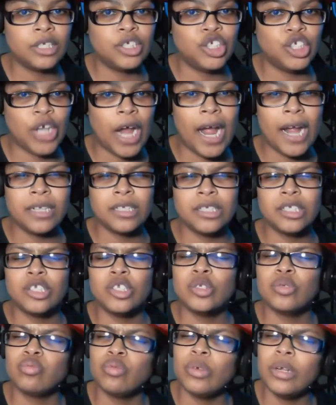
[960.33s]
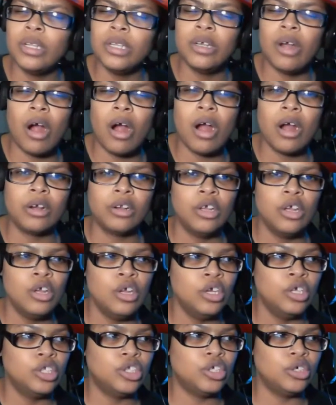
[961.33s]
shines. It's really hard
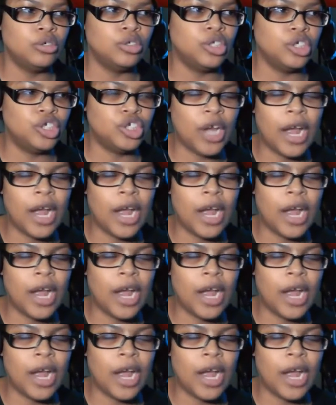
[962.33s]
to